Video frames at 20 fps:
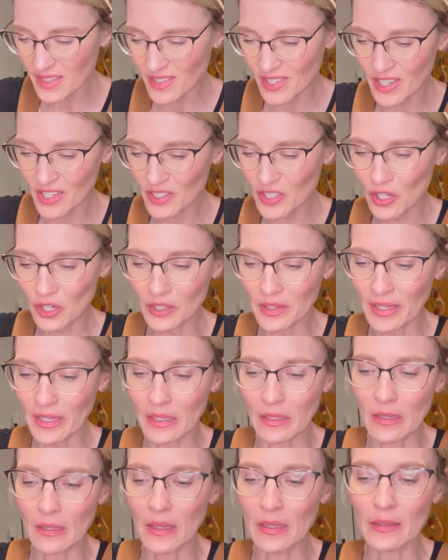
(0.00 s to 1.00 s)
It's gonna turn like
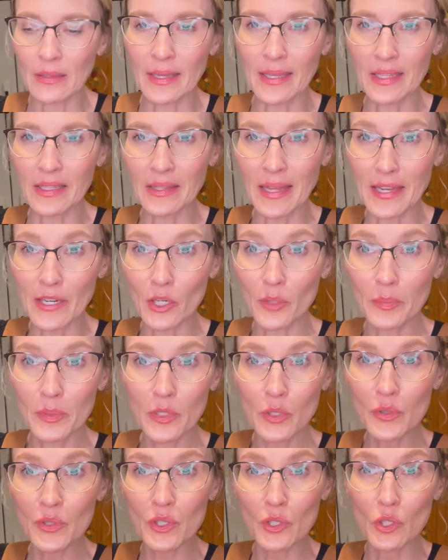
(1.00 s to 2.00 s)
a lighter
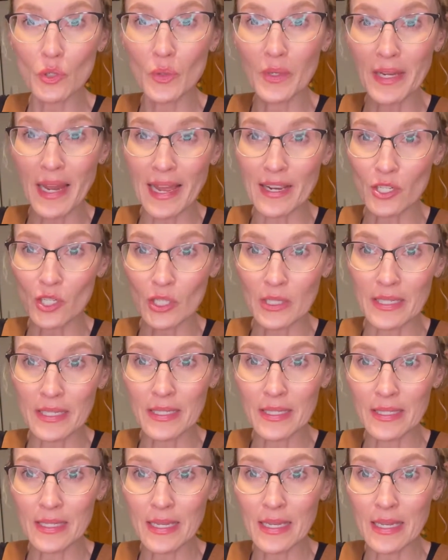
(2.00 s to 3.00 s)
blue, so you can actually
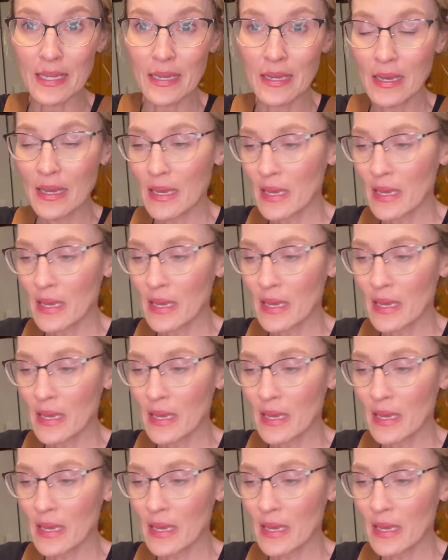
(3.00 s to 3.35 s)
see